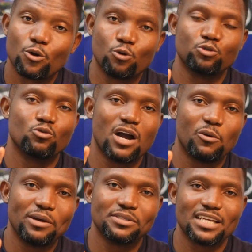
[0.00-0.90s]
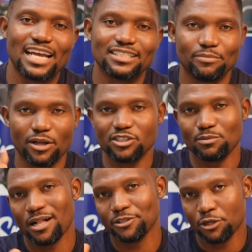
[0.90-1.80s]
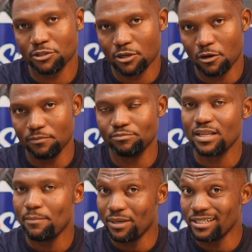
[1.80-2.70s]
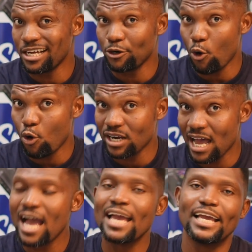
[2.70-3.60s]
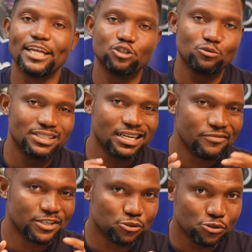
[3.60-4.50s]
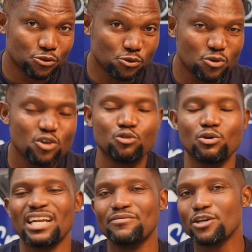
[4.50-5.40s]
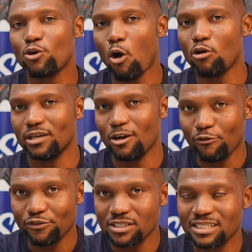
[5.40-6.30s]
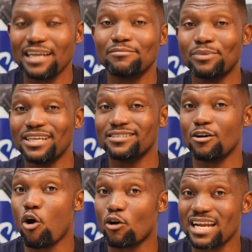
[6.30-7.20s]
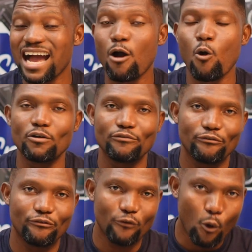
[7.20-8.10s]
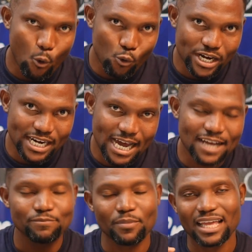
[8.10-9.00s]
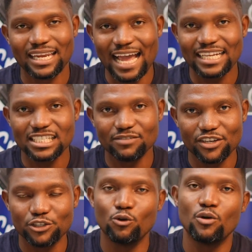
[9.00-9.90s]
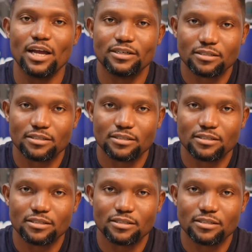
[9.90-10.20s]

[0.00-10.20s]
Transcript: go to our website, bellsmile.com, place an order, and it will be delivered to you. You can even call the office and place the order on phone. Like this video and